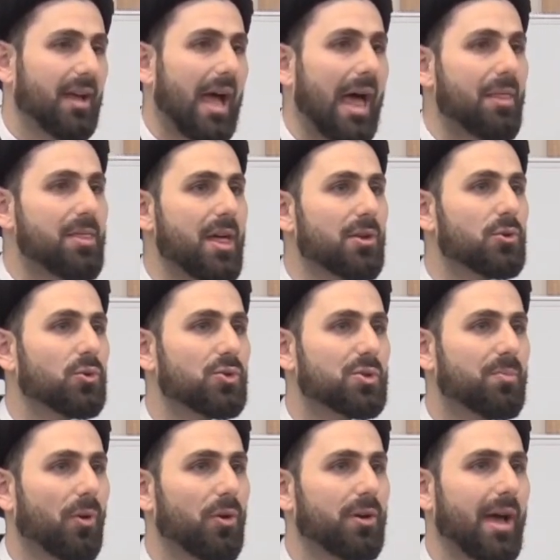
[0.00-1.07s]
And then who's
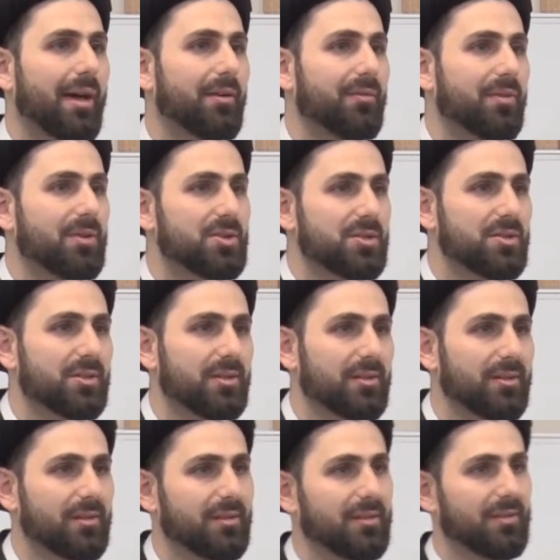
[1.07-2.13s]
born out of this
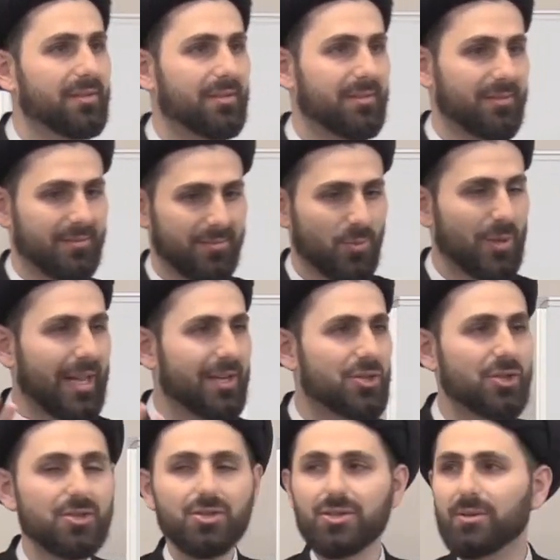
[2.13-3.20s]

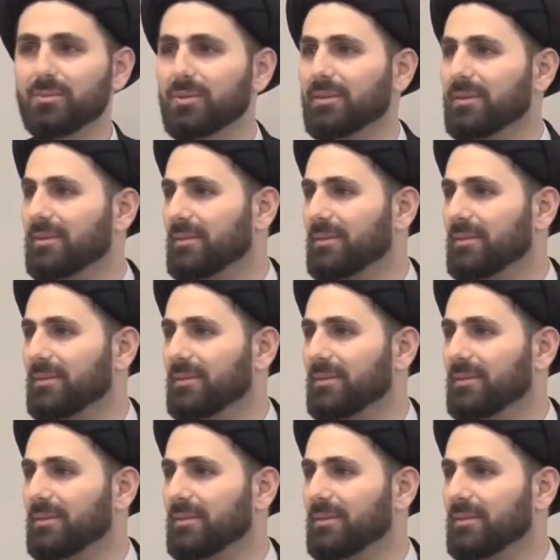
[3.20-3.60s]
relationship?